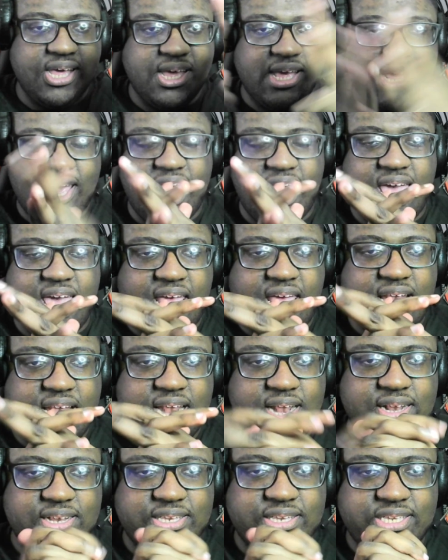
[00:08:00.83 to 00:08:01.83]
and
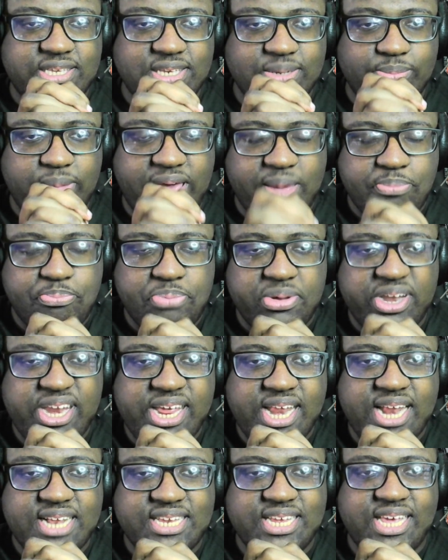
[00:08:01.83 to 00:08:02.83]
putting
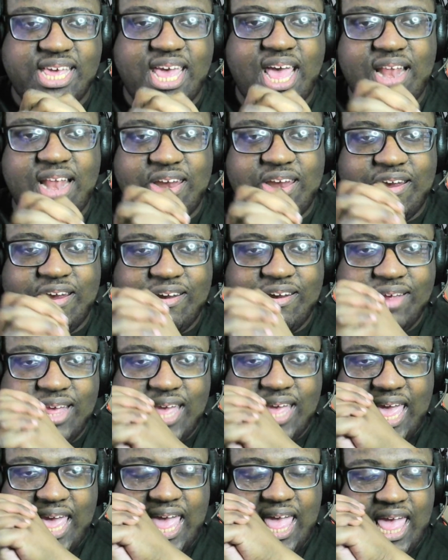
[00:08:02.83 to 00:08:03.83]
it together
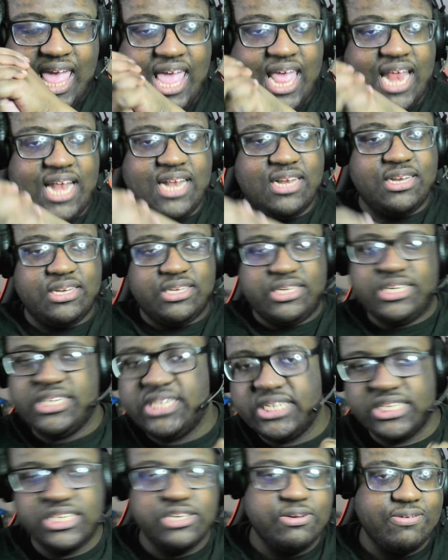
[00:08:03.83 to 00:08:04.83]
and
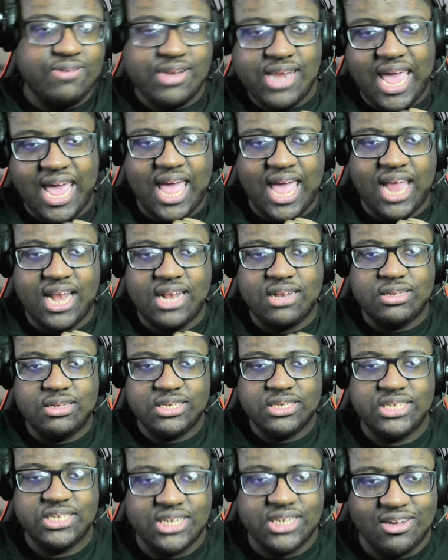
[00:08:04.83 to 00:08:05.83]
just doing that.
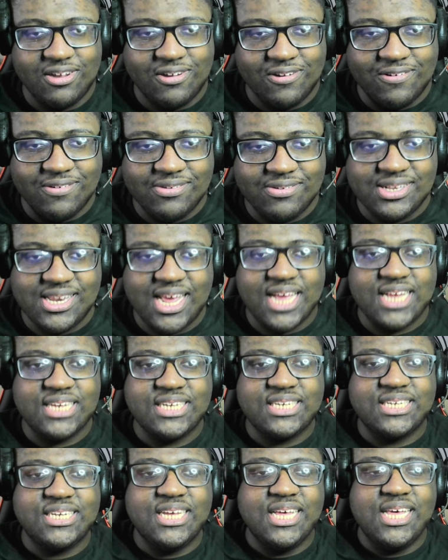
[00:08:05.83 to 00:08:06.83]
So
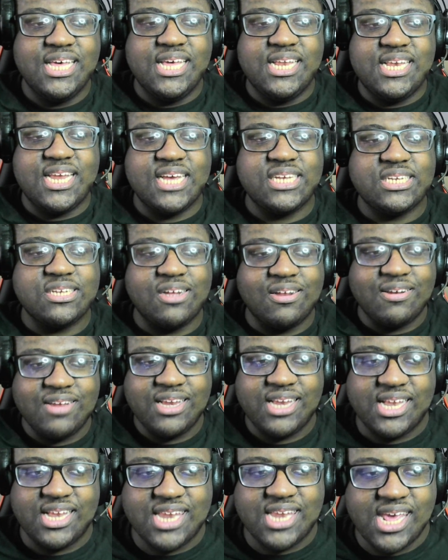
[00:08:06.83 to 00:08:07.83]
that's only
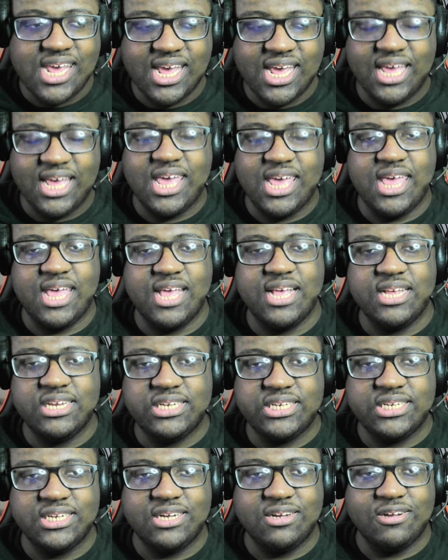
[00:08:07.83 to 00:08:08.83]
the thing is.
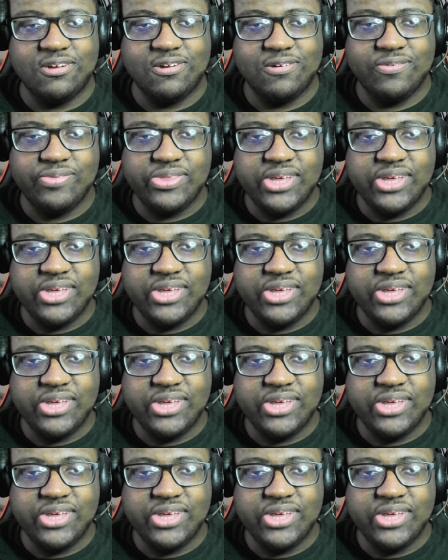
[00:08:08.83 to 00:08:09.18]
So